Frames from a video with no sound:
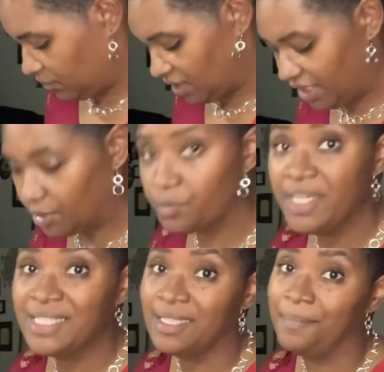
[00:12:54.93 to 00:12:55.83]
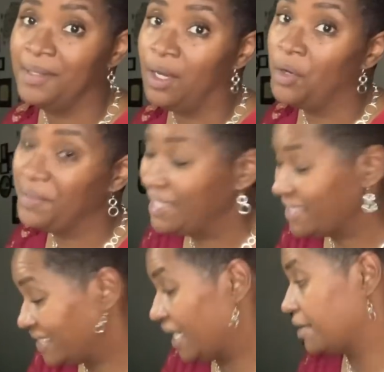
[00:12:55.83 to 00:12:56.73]
And the reason I'm on
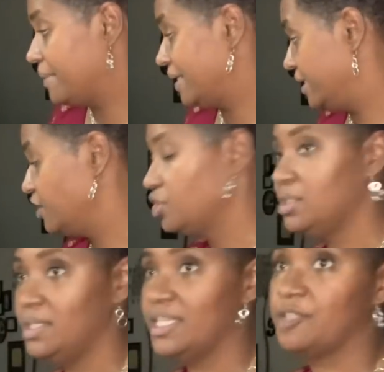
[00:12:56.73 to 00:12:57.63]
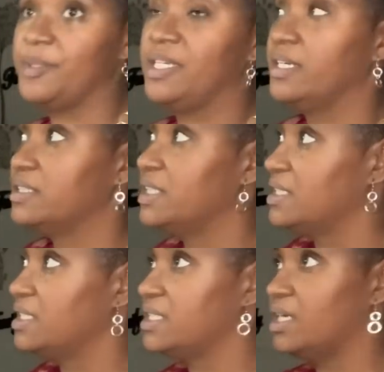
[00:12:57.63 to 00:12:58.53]
this side of my kitchen is because
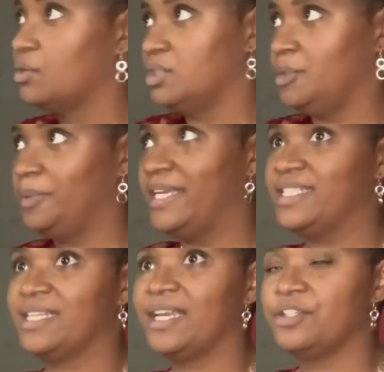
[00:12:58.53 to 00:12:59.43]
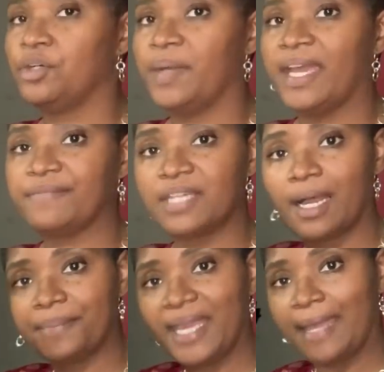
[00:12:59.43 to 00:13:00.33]
this is the only place that I don't have
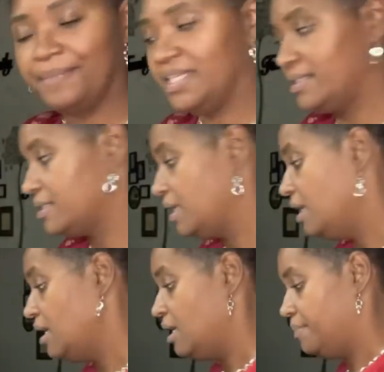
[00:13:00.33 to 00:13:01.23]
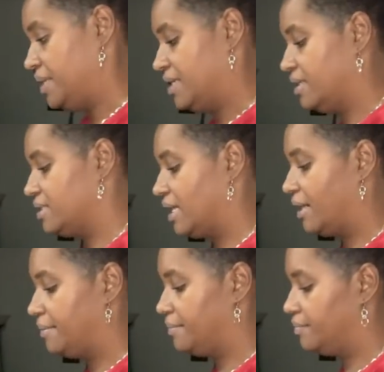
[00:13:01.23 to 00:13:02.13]
top cabinets because
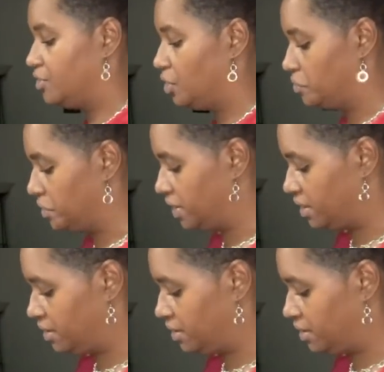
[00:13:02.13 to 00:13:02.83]
I don't want to